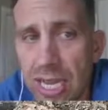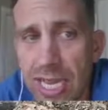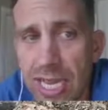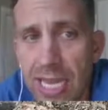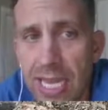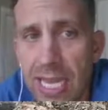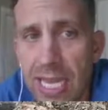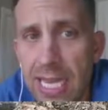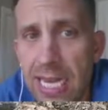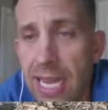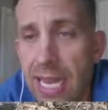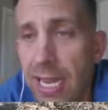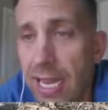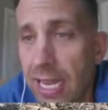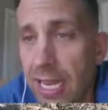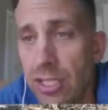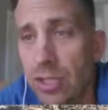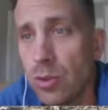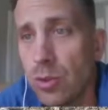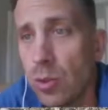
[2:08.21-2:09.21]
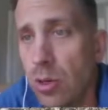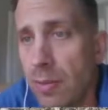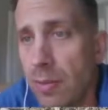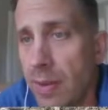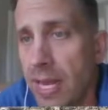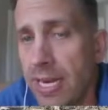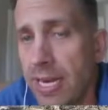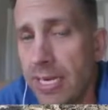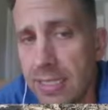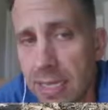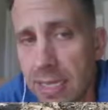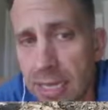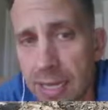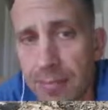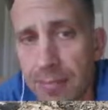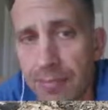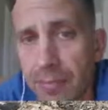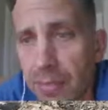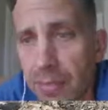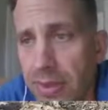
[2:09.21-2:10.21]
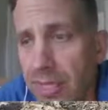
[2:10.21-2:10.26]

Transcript: in a short amount of time.